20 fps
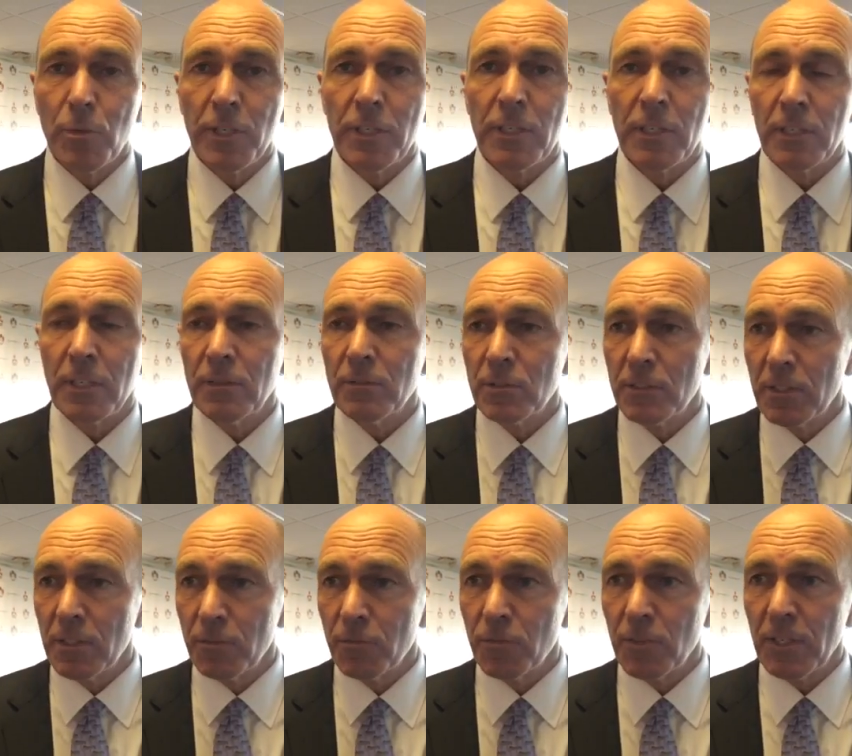week, that gives
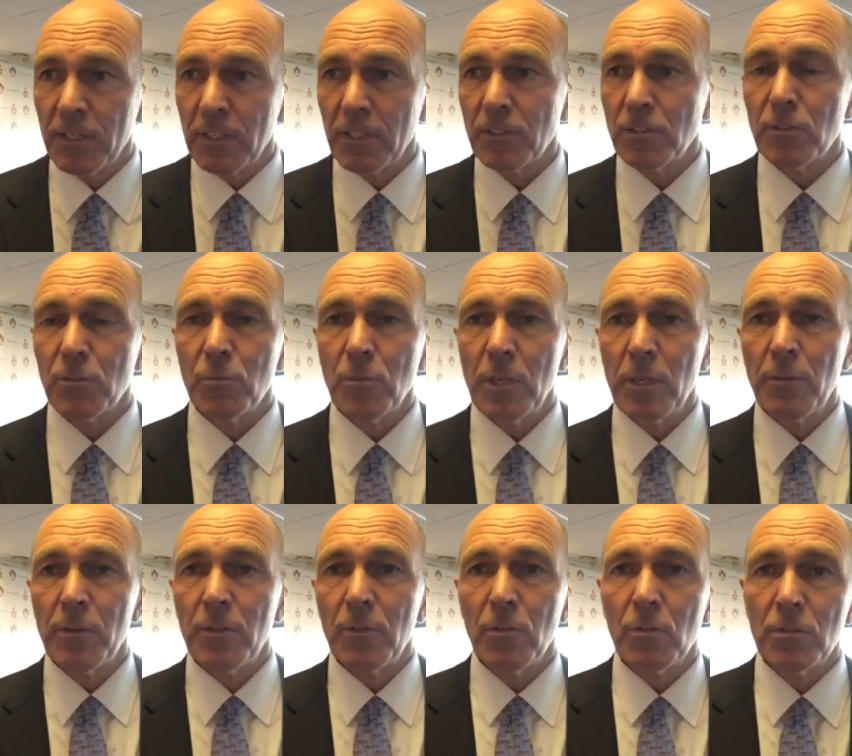you the financial
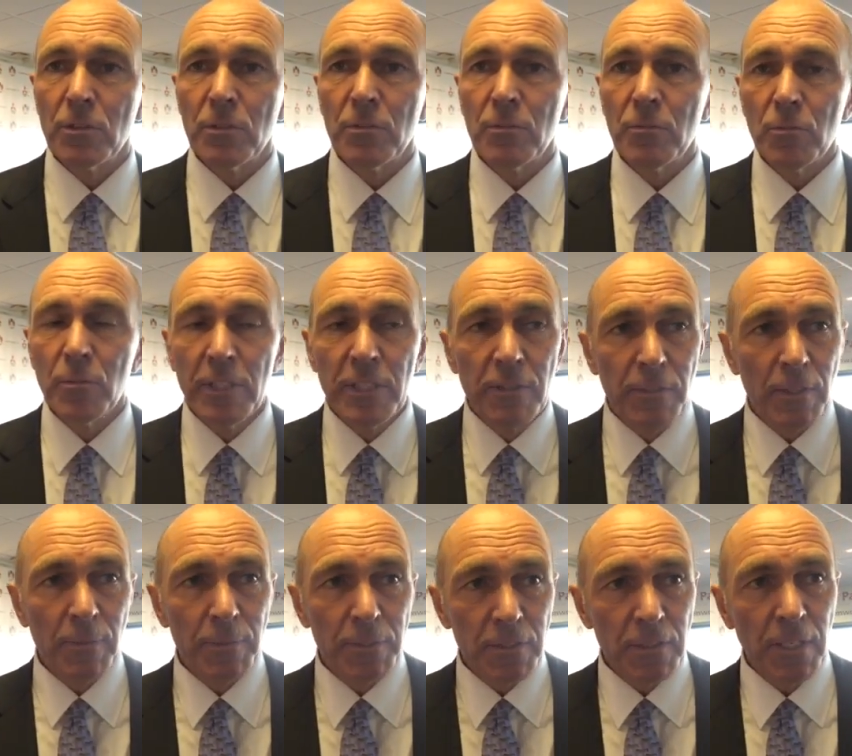wherewithal to
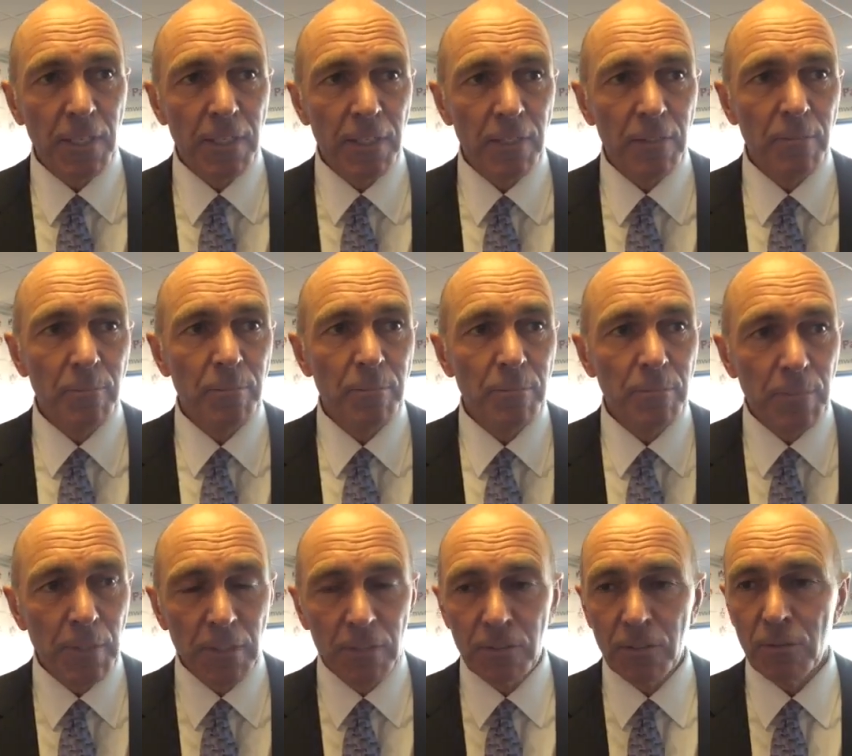redevelop the stadium,
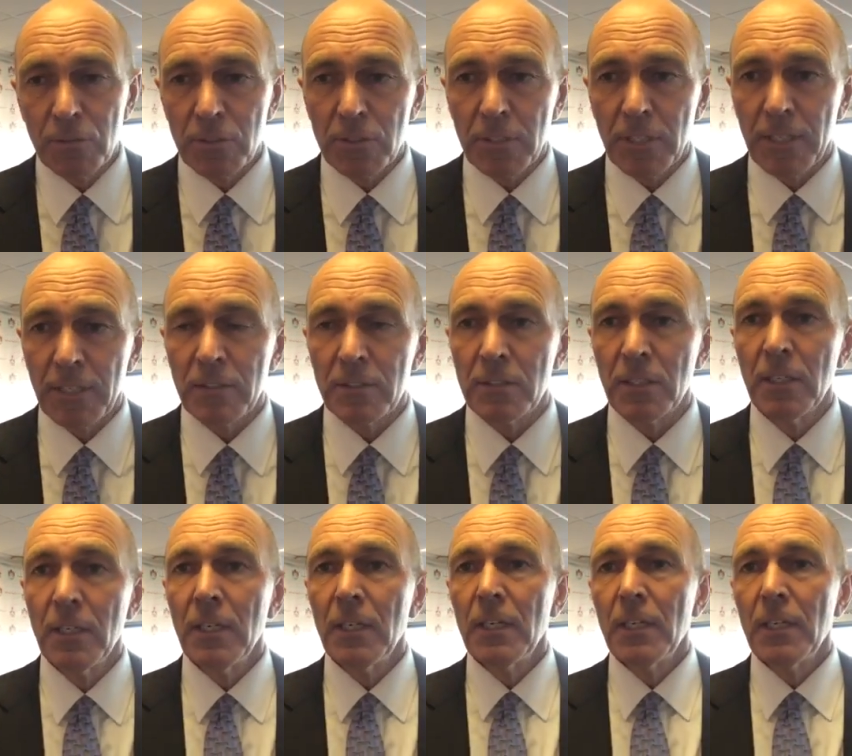build new stands,